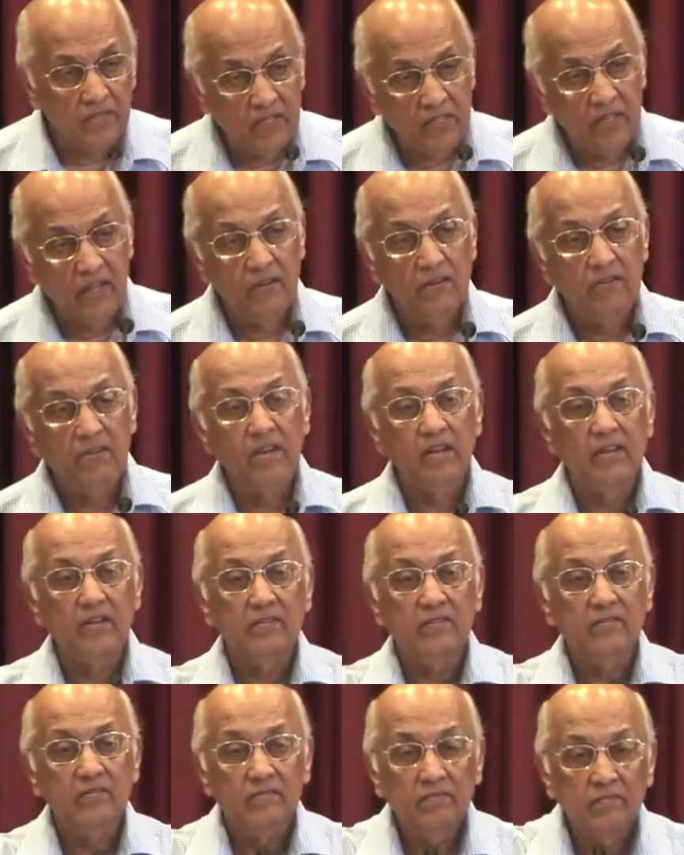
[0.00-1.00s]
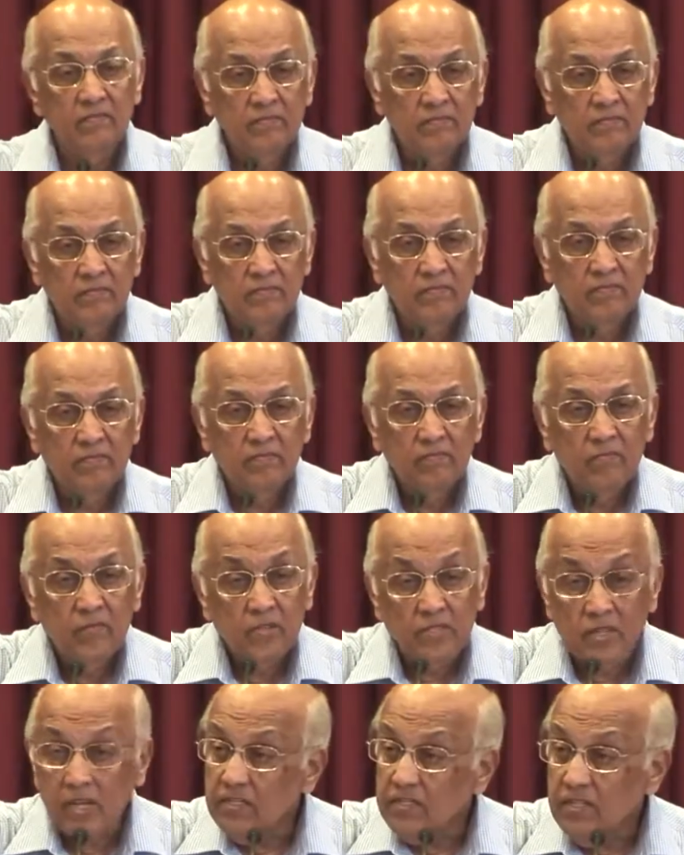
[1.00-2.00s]
I'll tell you that.
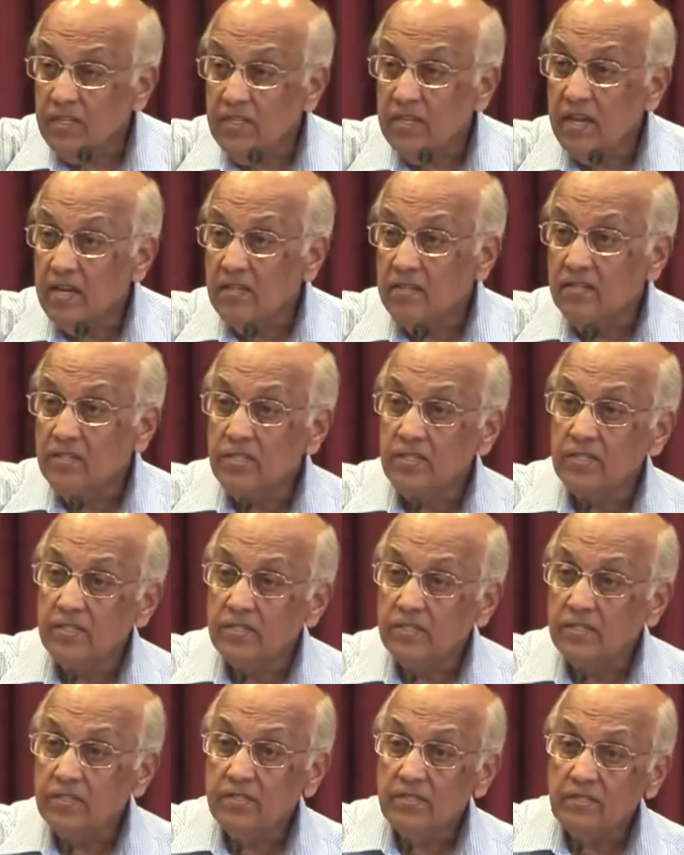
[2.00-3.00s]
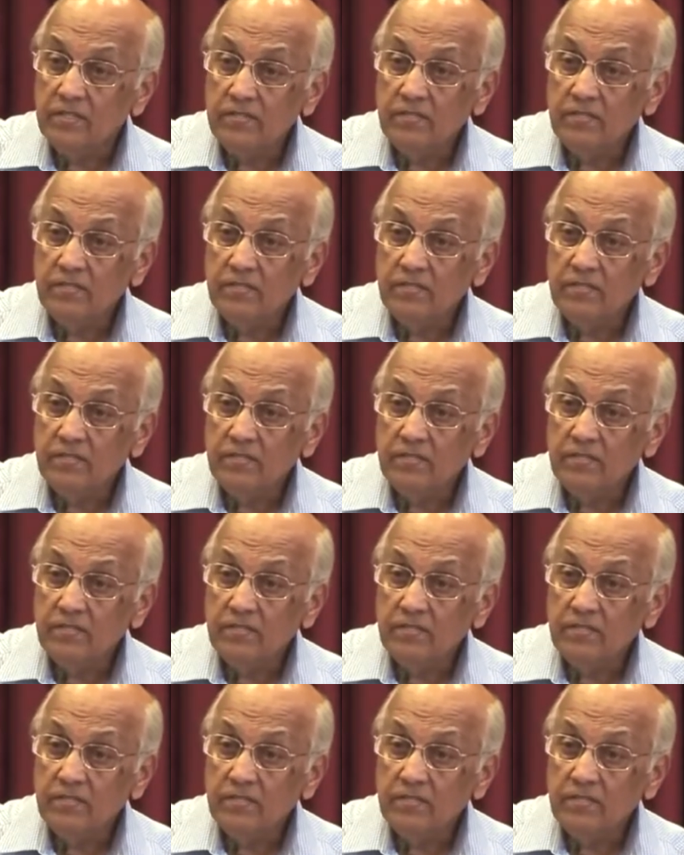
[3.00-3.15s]
Because I see that in Jesus.